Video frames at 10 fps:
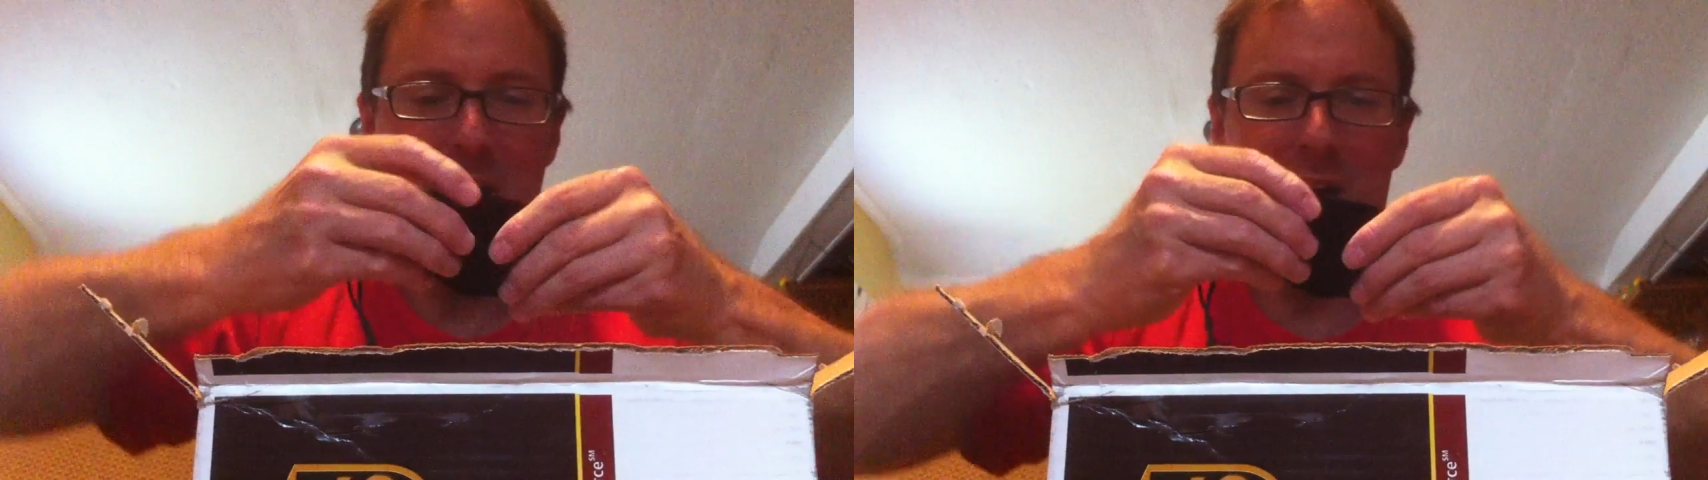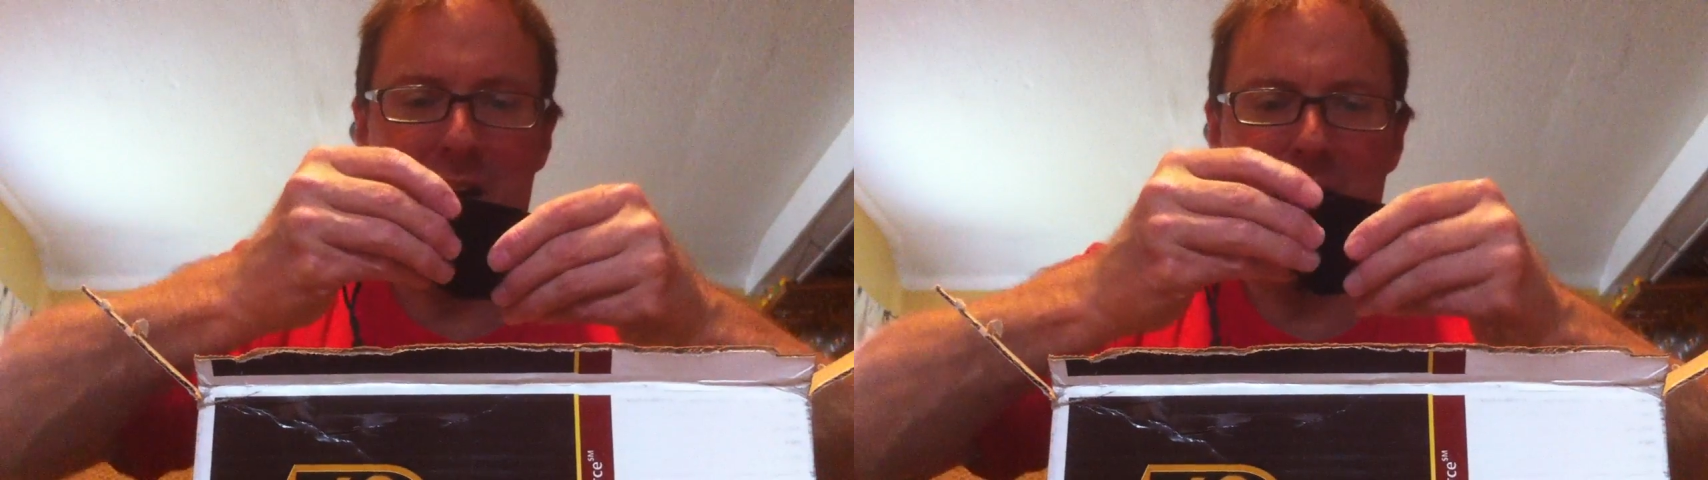
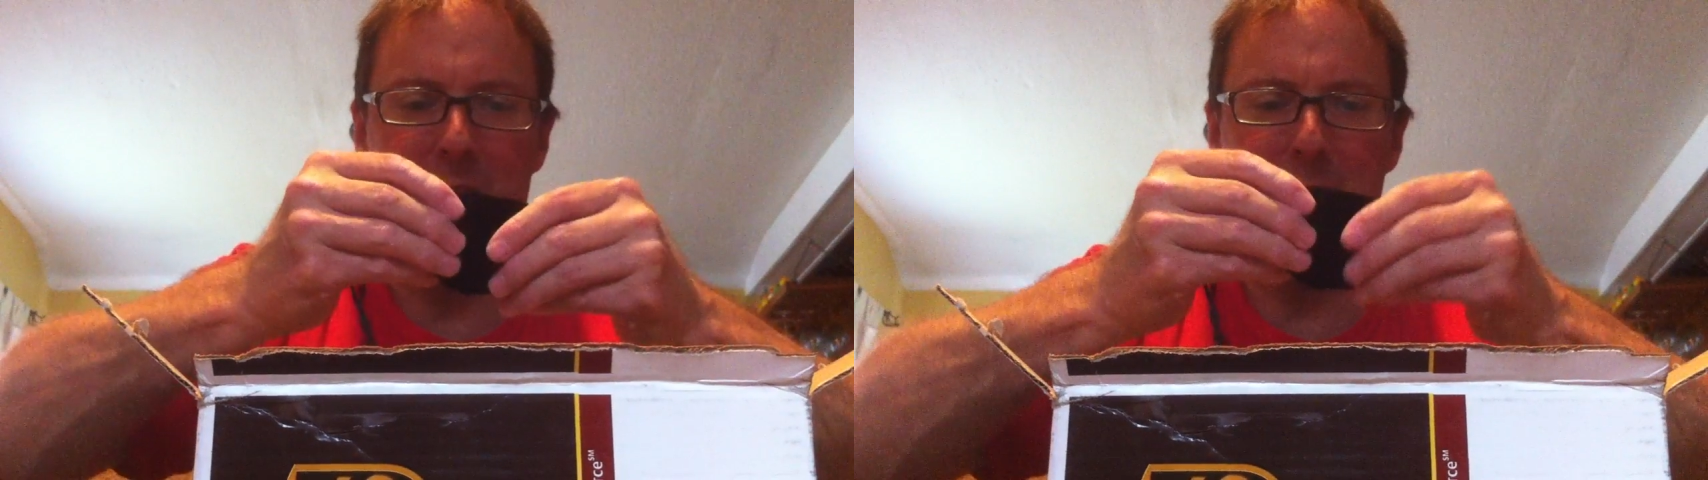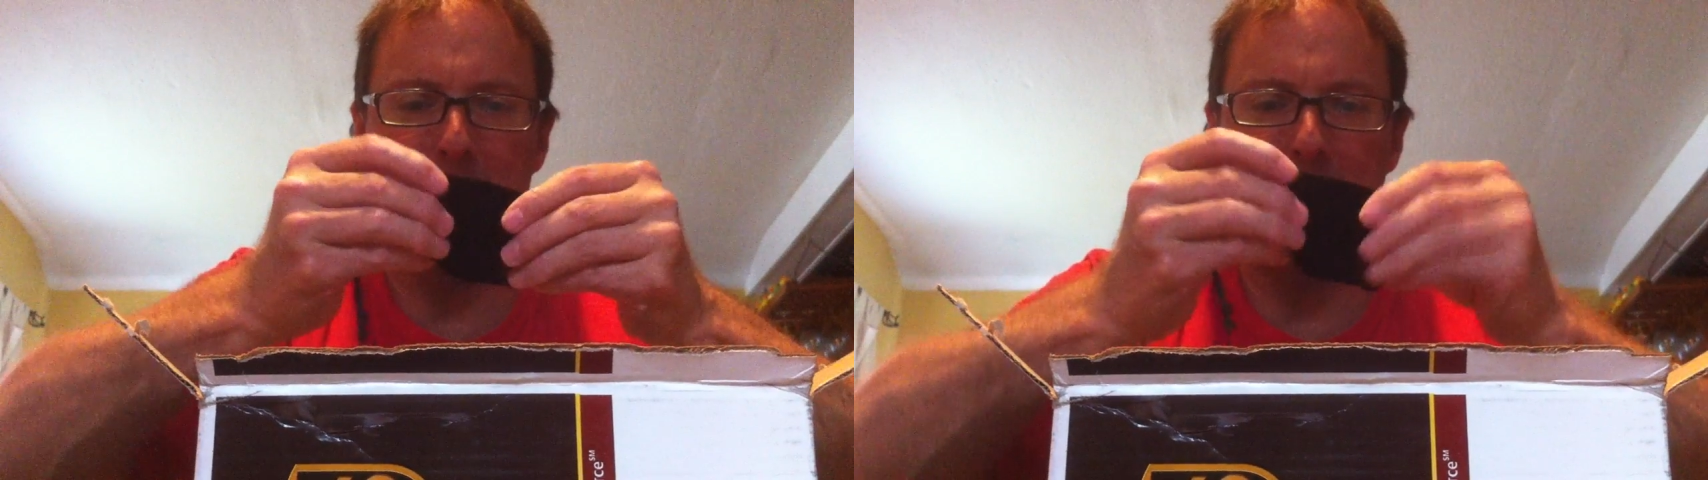
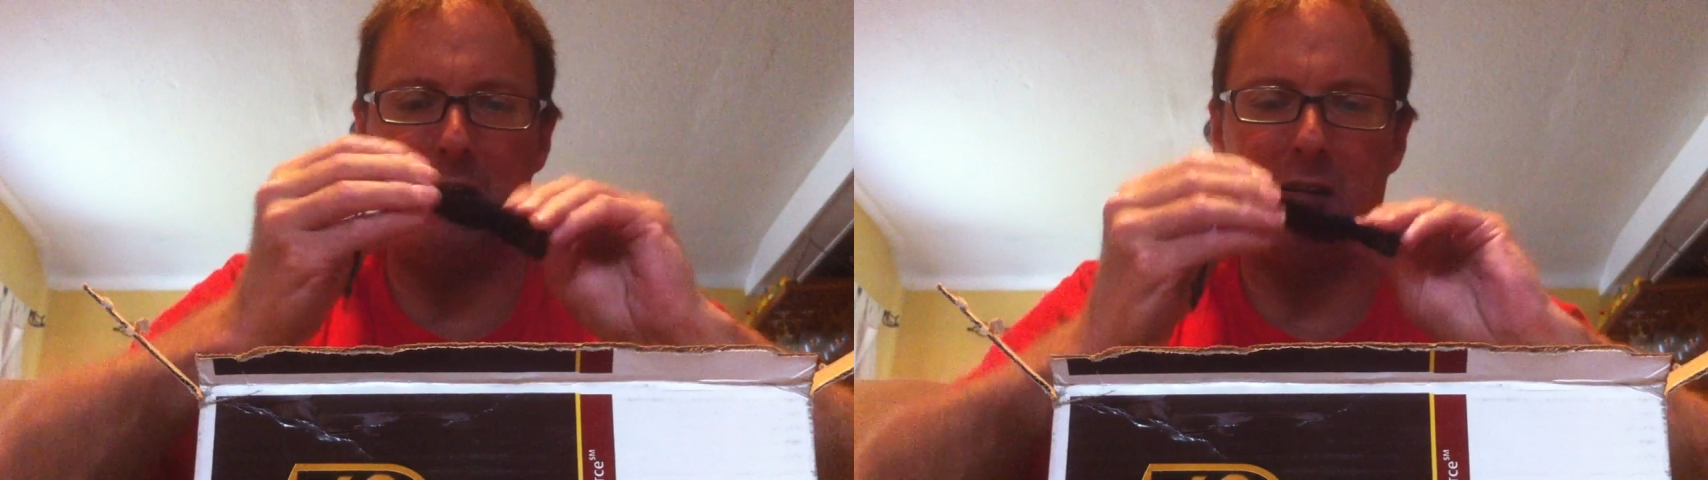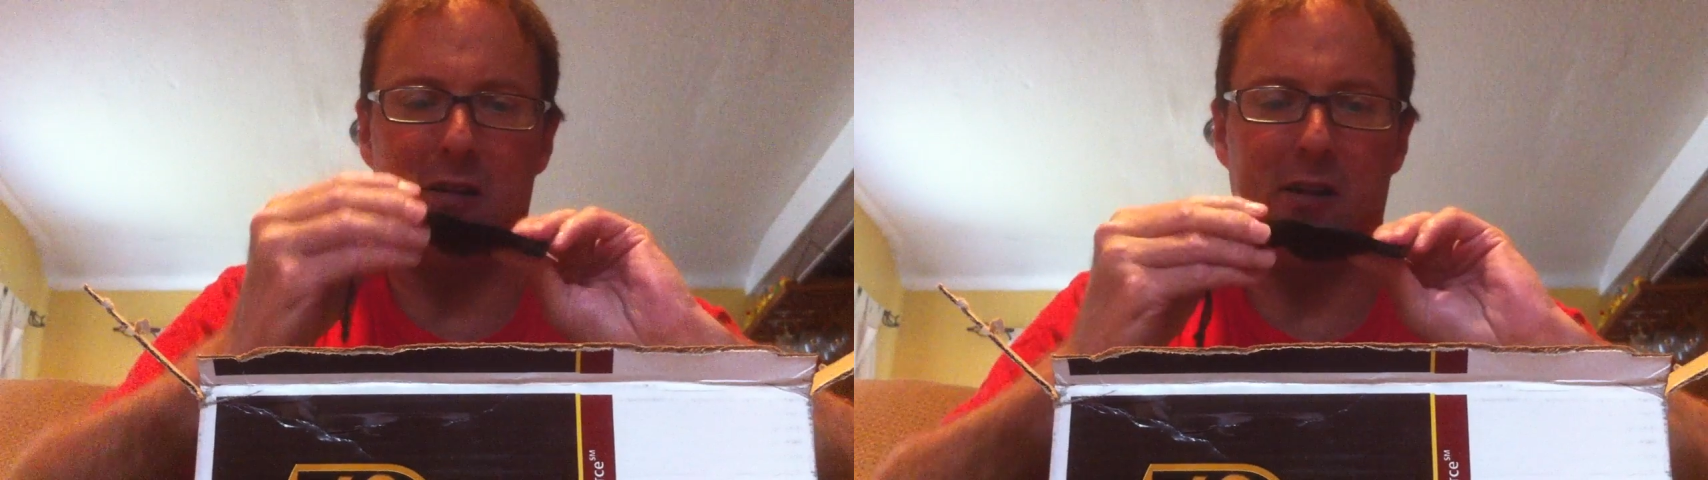I
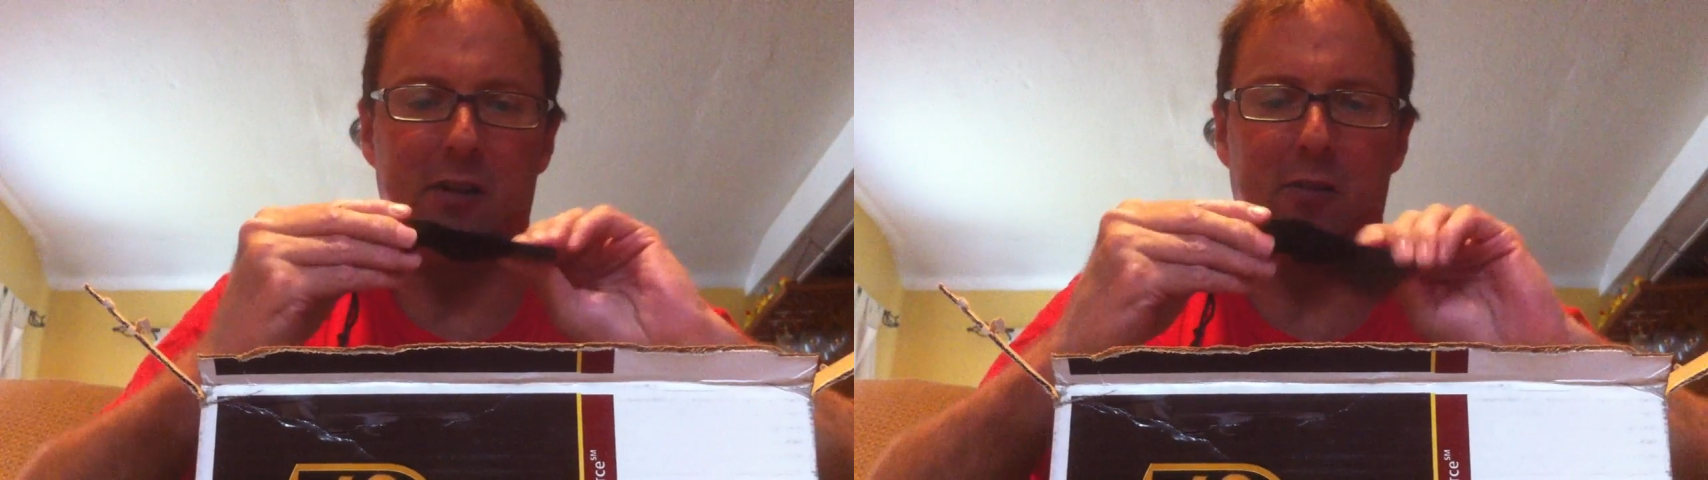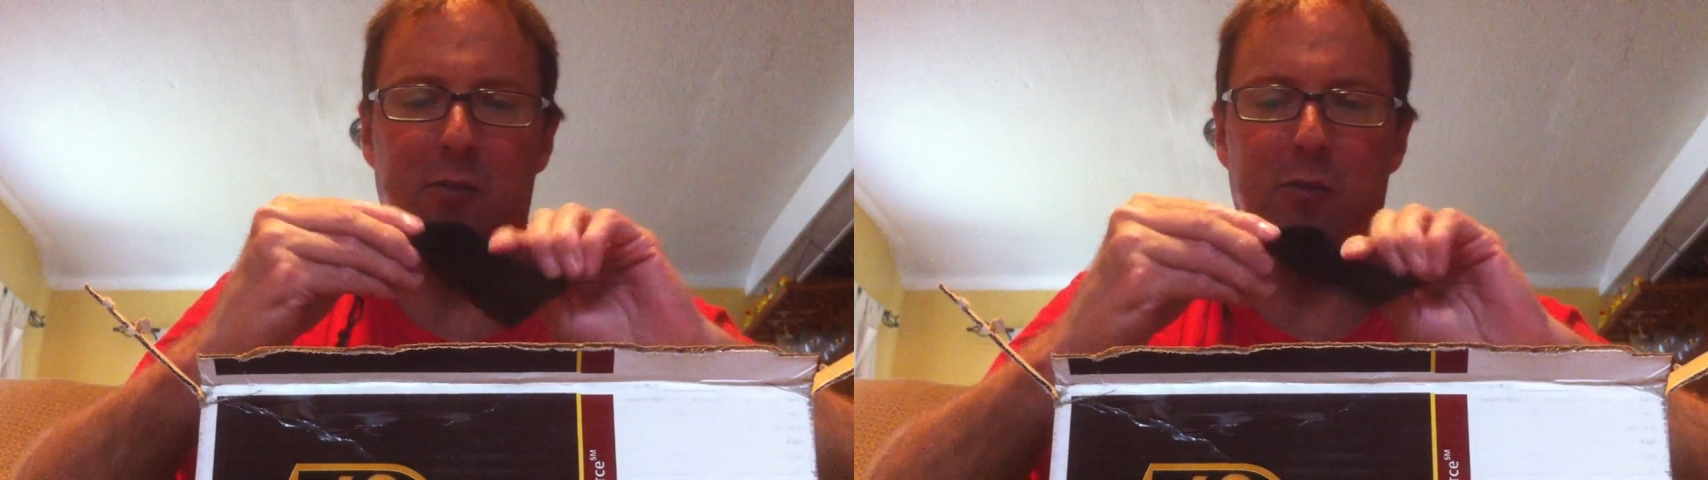don't